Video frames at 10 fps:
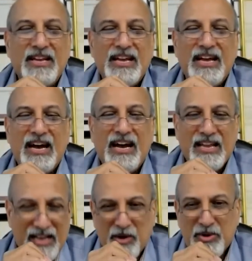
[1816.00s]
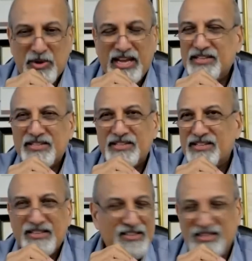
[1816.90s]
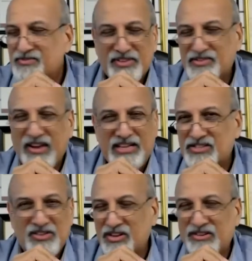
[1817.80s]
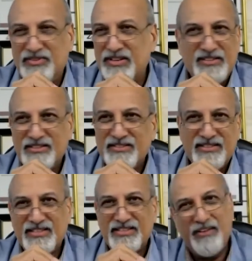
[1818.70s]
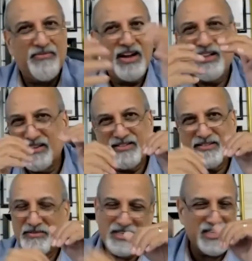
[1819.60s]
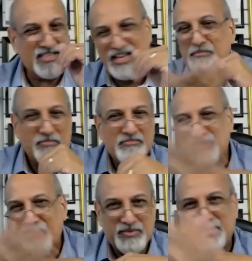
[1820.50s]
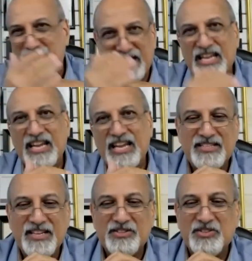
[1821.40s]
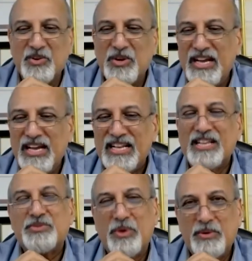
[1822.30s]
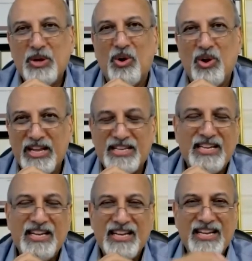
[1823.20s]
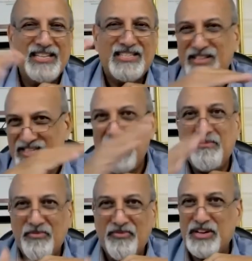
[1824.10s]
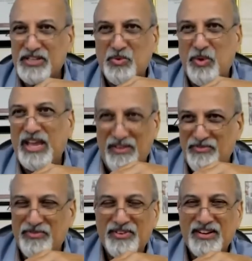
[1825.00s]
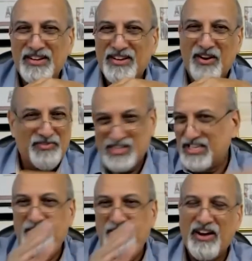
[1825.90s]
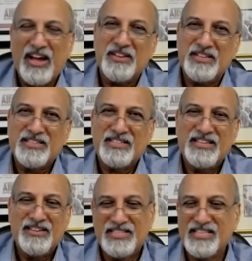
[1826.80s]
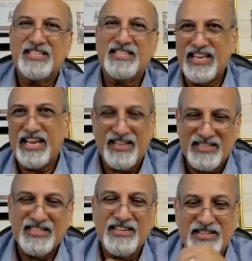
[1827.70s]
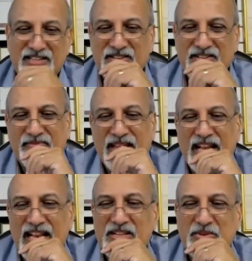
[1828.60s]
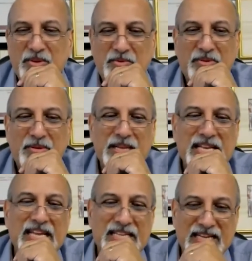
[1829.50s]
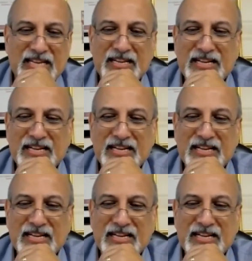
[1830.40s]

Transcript: In our case, this virus is not different. It's the same virus. We just keeps hitting us here. So that's why we call it's the same first wave of the same virus, just a second surge. And that's what we've been hitting.